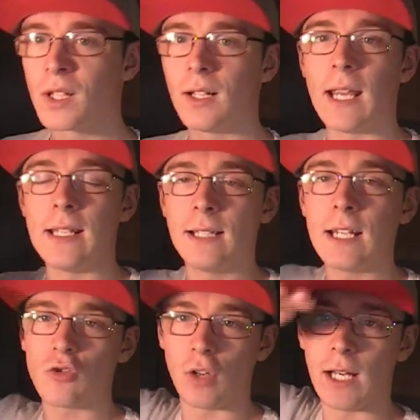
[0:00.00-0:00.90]
Like, he's
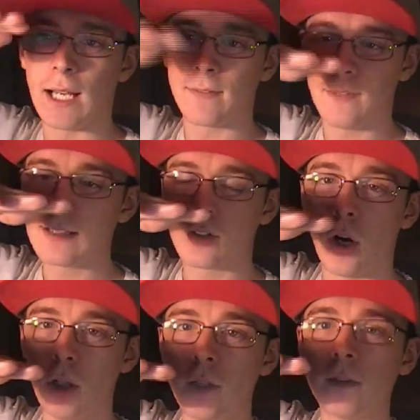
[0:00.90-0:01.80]
literally like this
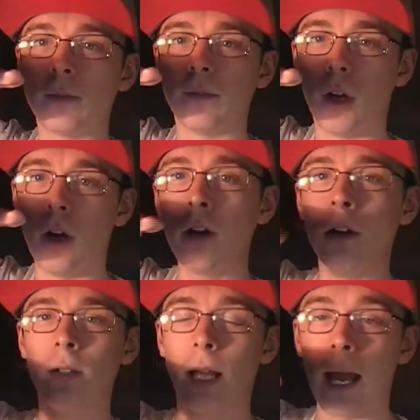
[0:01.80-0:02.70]
tall off of the floor.
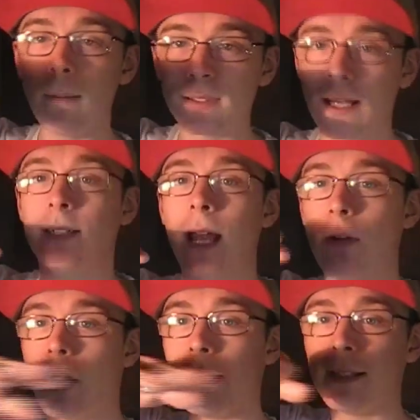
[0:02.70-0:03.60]
Like, I'm sat
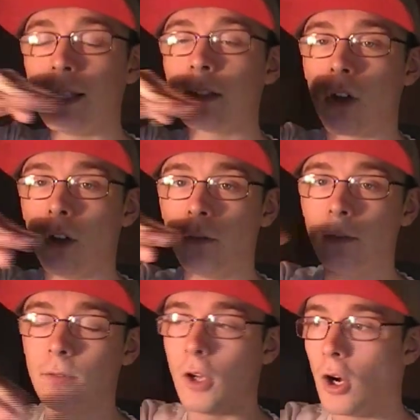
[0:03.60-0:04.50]
down now, he's this tall off
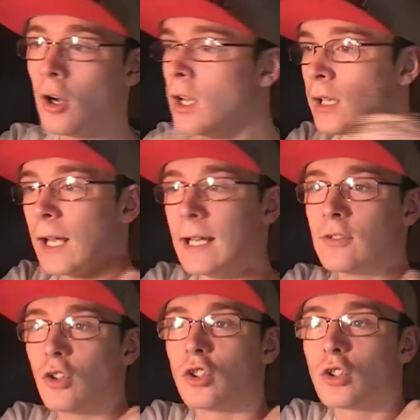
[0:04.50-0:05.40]
the floor. Like, he's
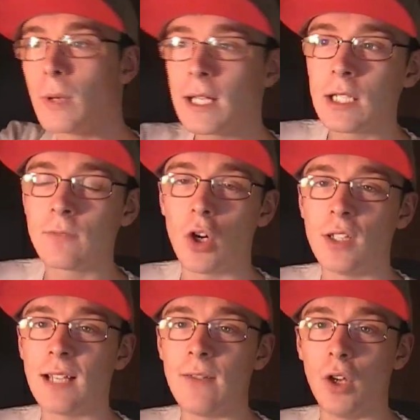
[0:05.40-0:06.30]
got the squeakiest
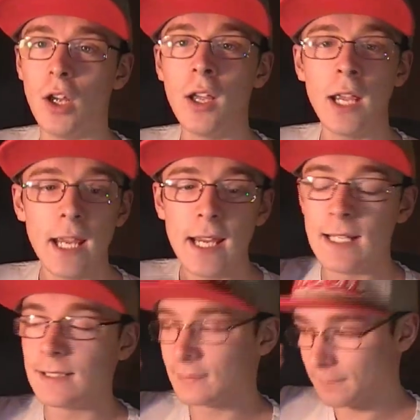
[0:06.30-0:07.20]
voice ever.
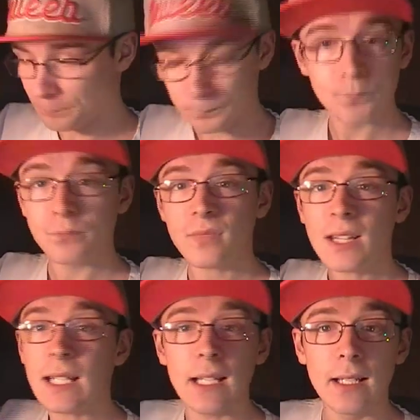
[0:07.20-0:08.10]
His
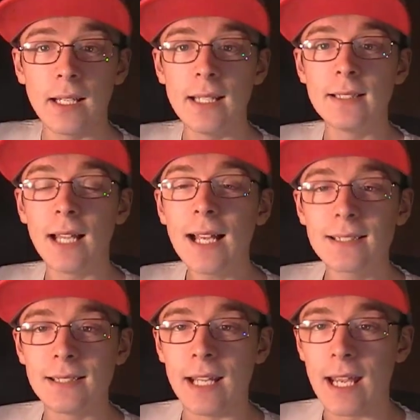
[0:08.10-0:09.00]

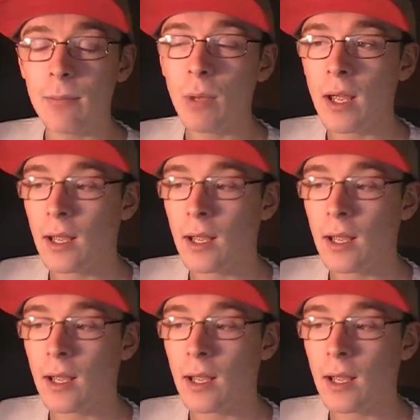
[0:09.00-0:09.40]
last name